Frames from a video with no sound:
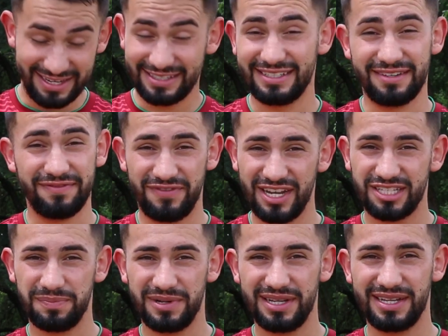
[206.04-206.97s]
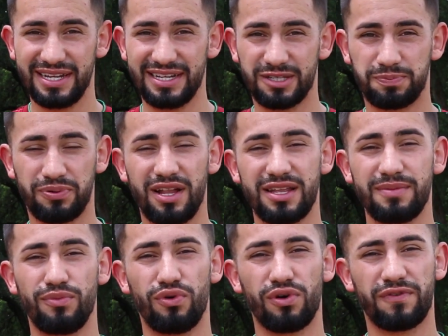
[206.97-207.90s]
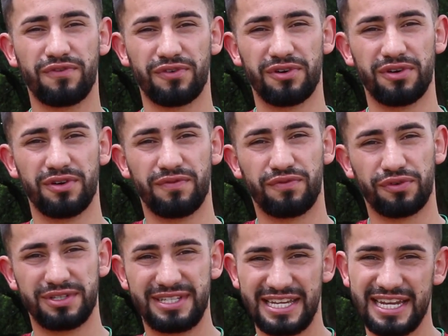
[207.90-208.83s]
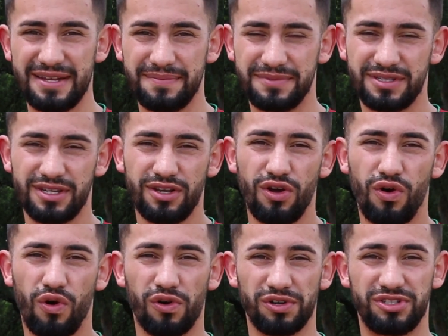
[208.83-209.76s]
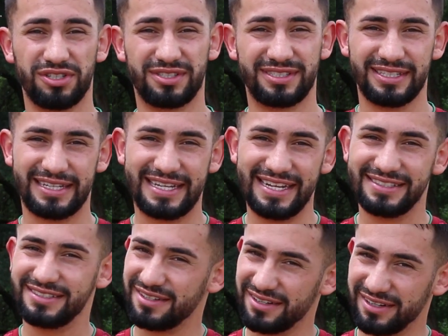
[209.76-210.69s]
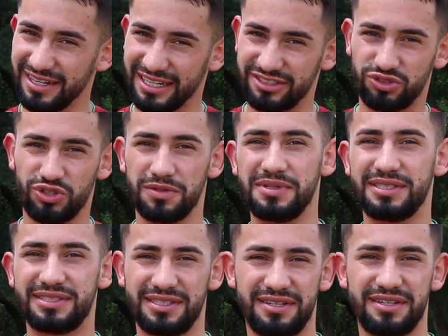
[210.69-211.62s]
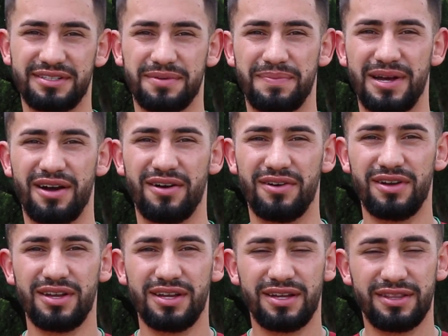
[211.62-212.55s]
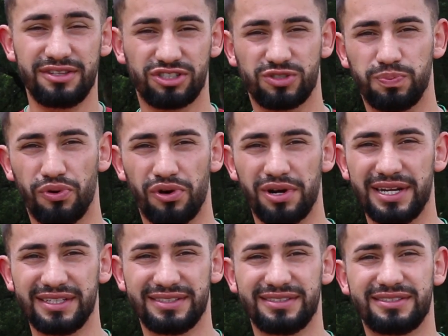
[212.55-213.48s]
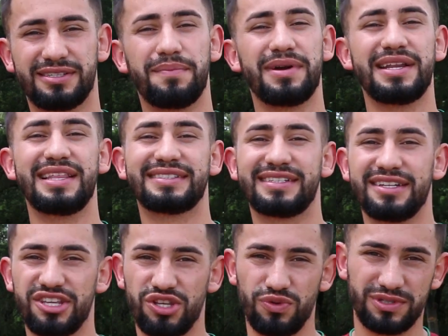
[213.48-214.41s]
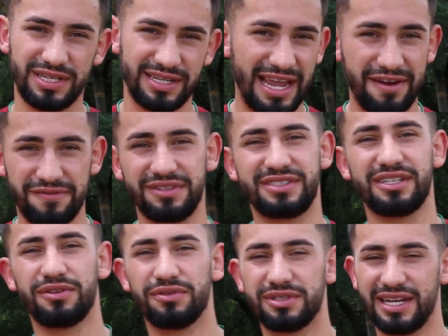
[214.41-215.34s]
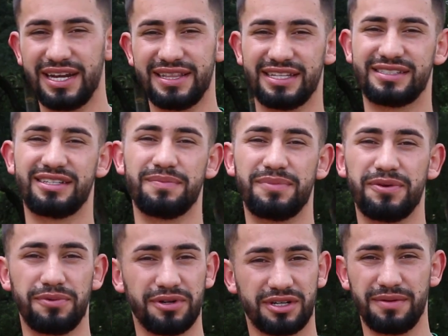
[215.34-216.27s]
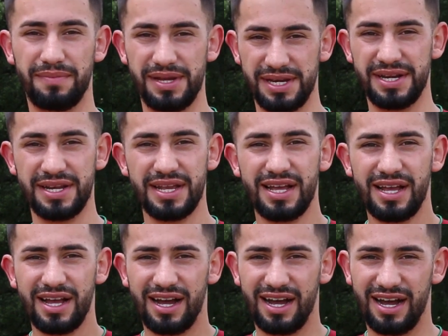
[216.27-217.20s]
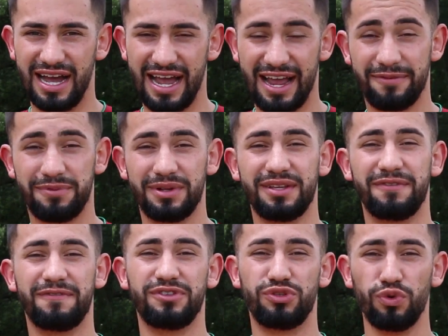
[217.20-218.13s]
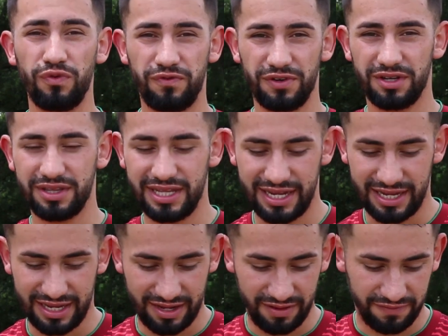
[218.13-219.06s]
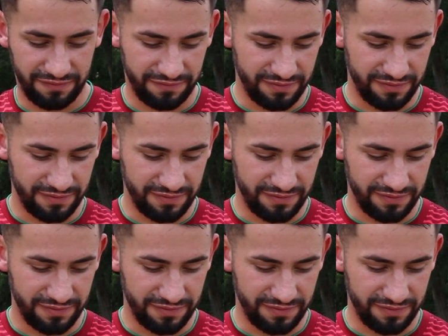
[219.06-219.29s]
is an investment, and it's probably more for teams or just kids that are extremely serious about the sport, and somebody that's going to use it every single day and that's going to be real committed. I really do feel that if